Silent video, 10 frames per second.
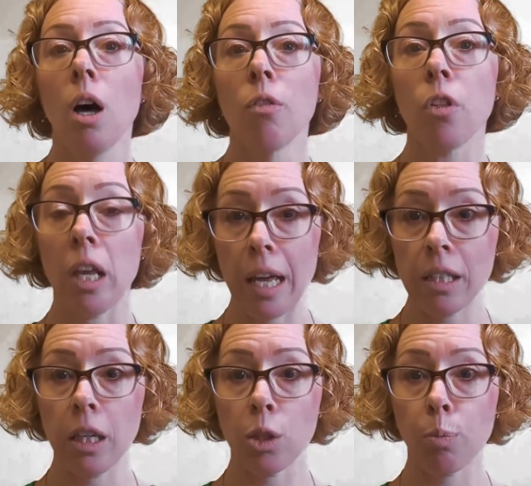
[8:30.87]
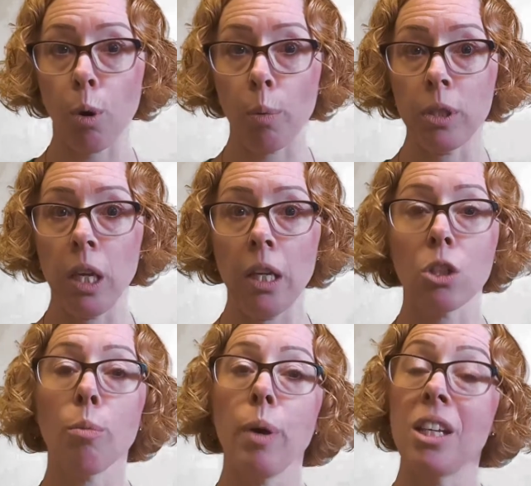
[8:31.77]
for the lettings
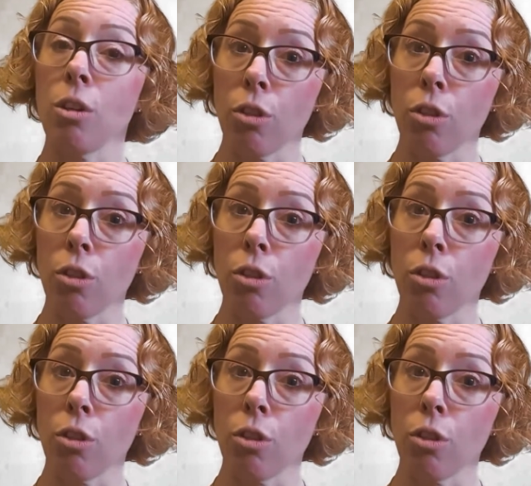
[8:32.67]
properties compared to